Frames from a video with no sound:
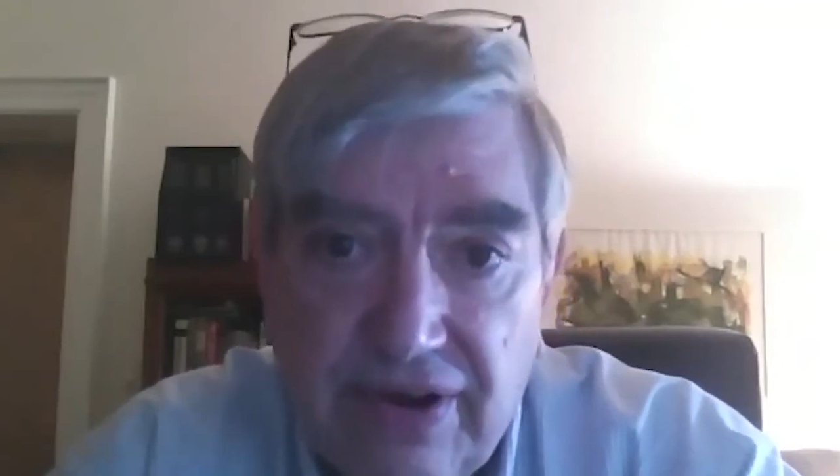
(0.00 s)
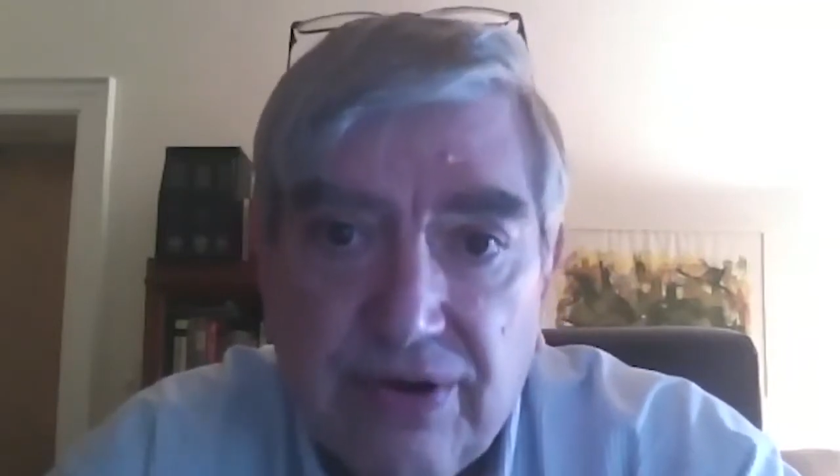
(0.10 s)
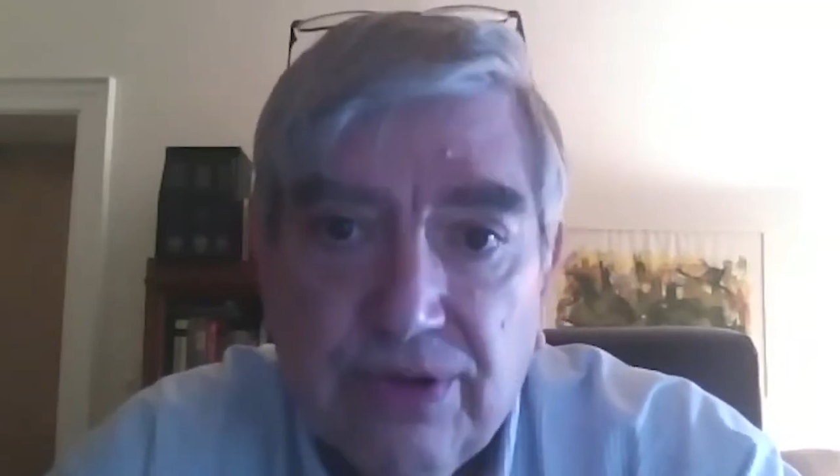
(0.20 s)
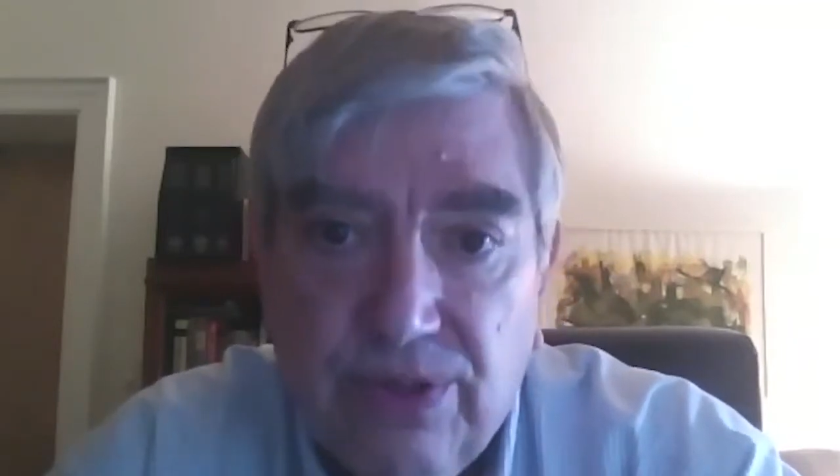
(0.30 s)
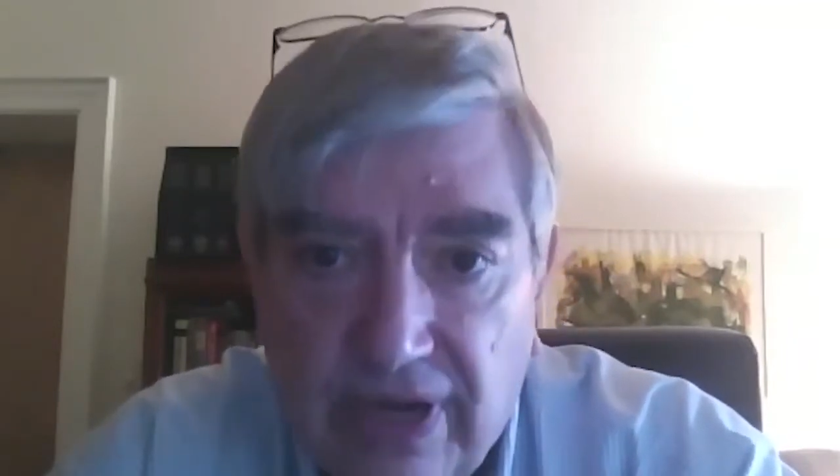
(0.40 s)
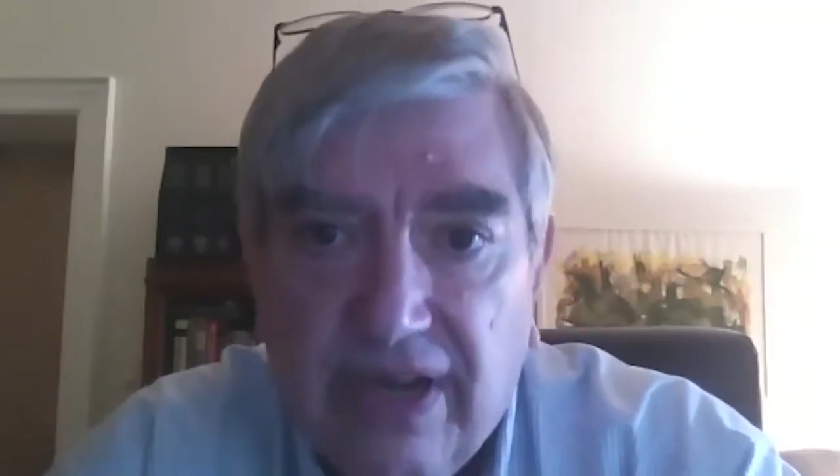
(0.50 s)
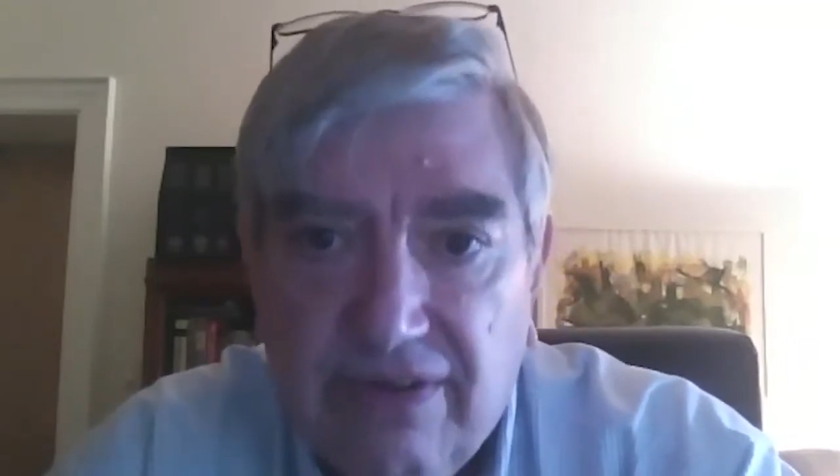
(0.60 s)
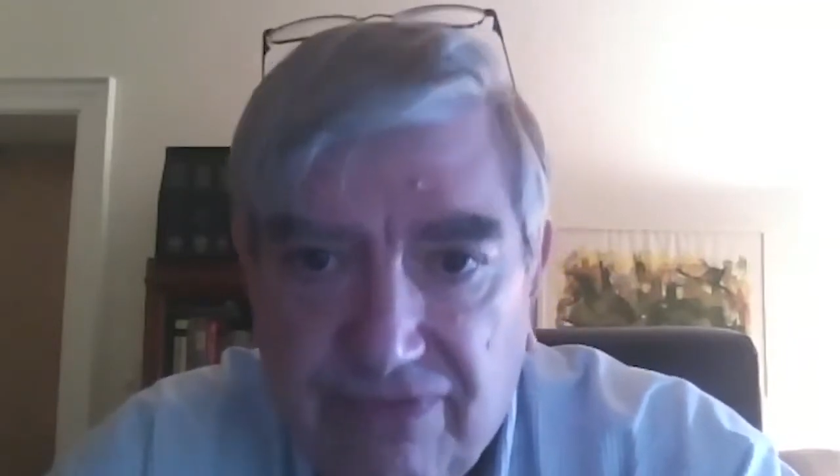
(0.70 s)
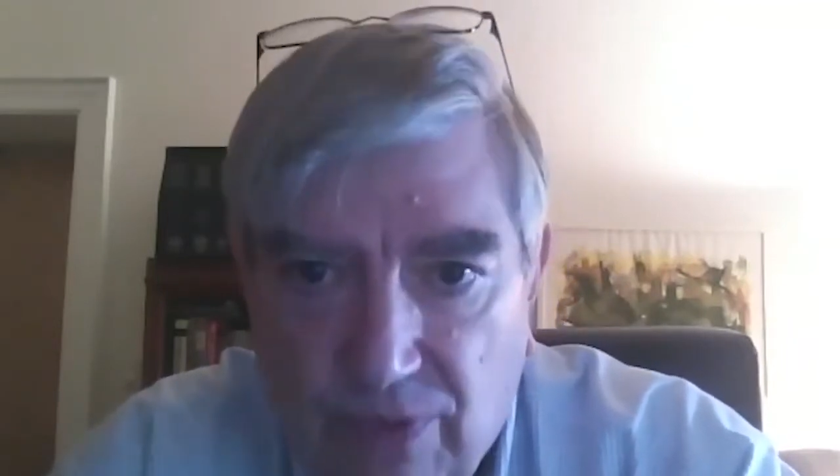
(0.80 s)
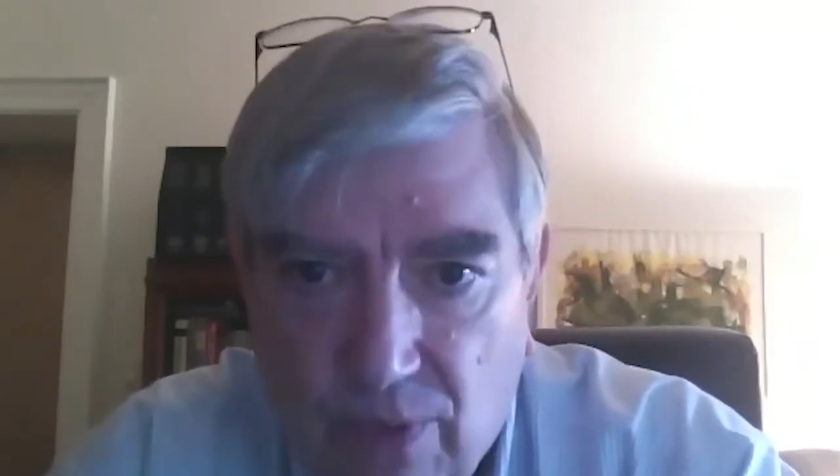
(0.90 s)
You're
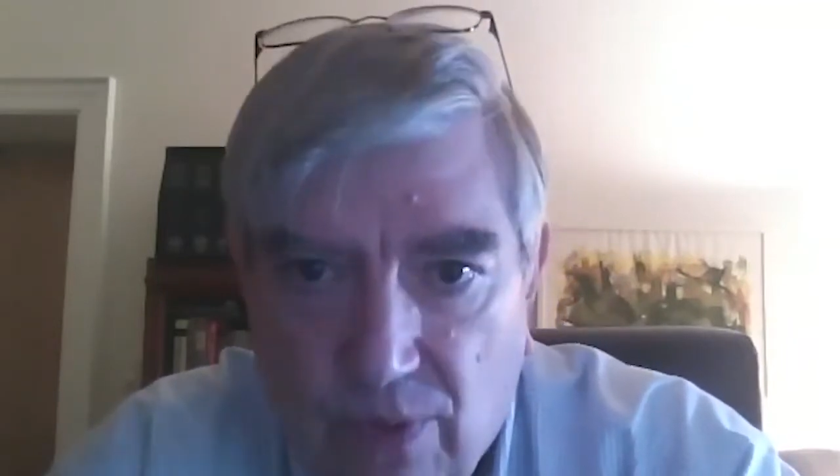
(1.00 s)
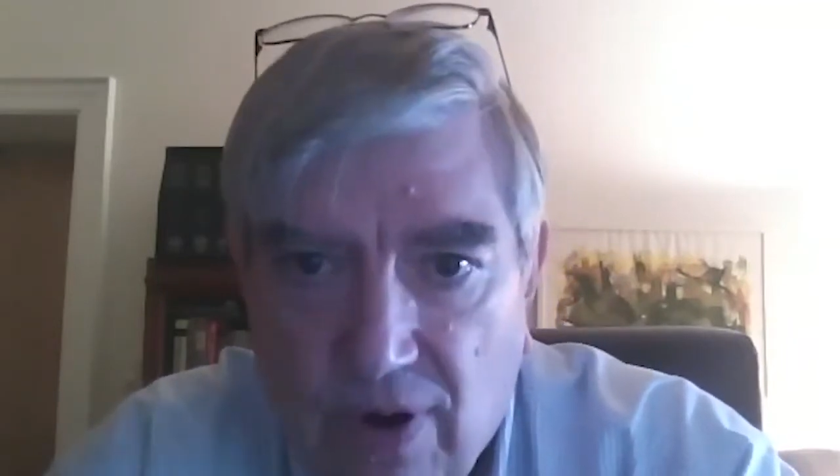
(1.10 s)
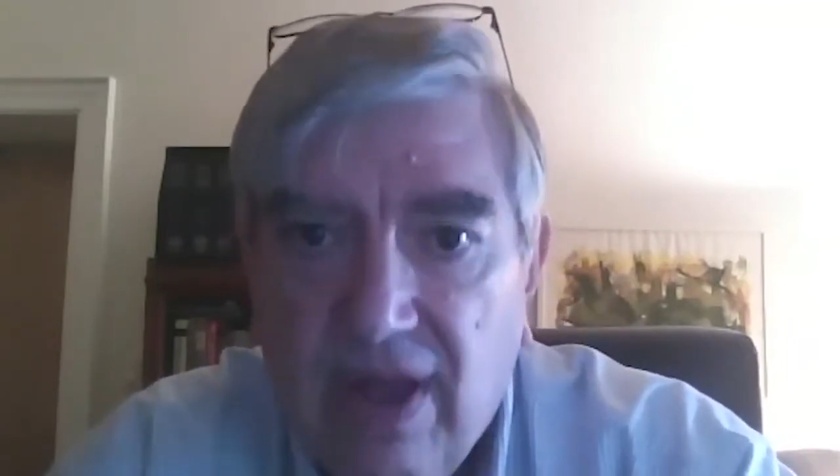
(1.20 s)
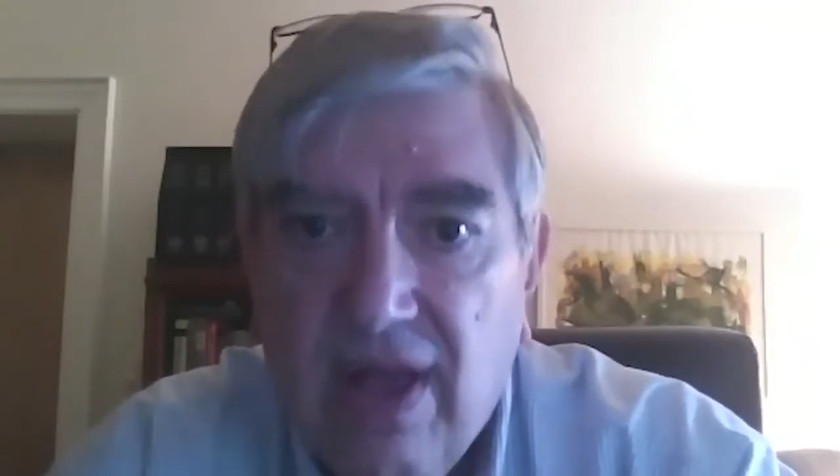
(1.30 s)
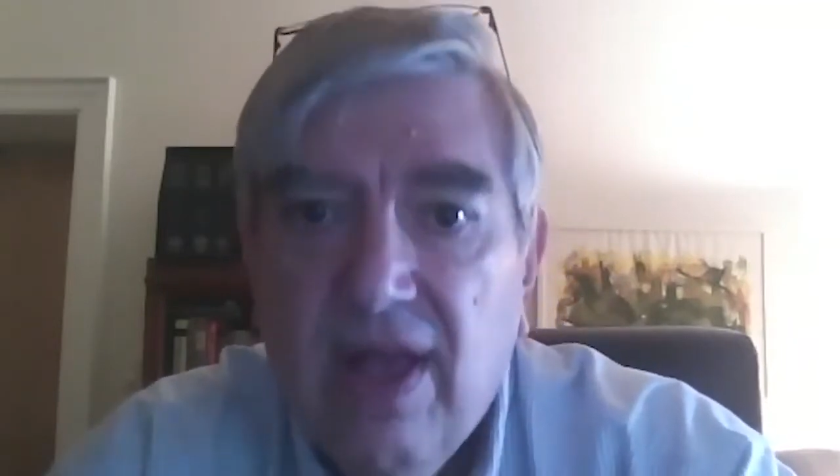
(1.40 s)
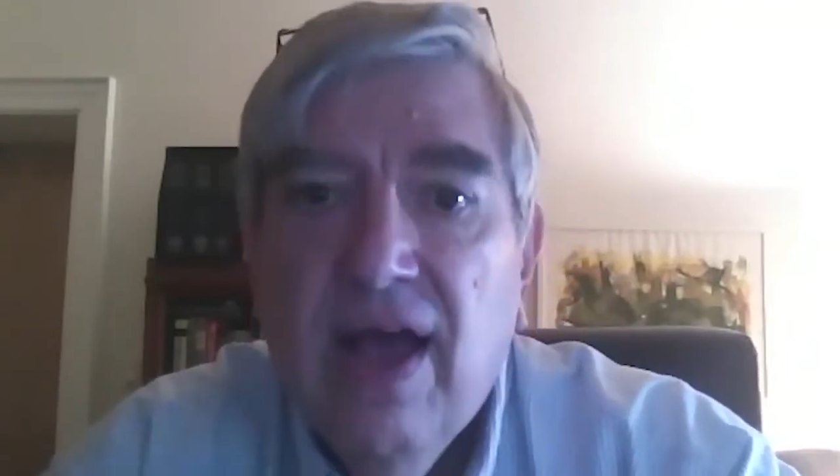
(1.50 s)
looking for